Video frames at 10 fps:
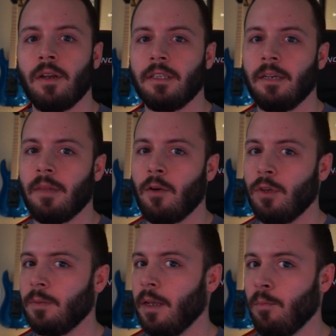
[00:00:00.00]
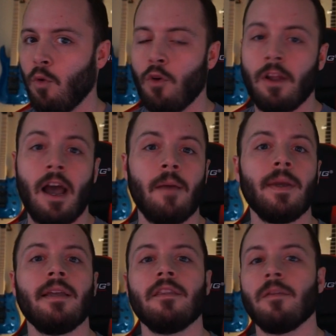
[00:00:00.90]
but it seemed like we spent more time
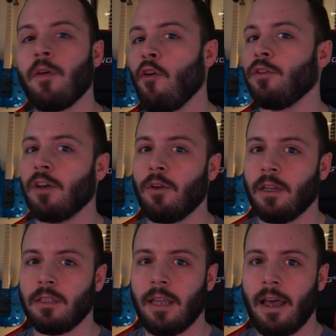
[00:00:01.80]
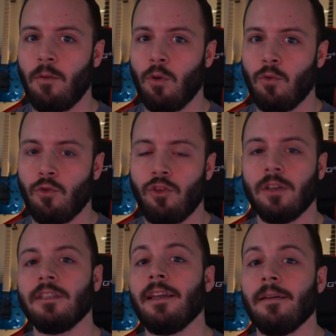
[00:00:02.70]
in the mirror zone instead, which was
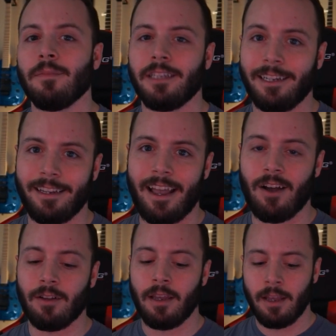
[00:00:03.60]
just him sitting down,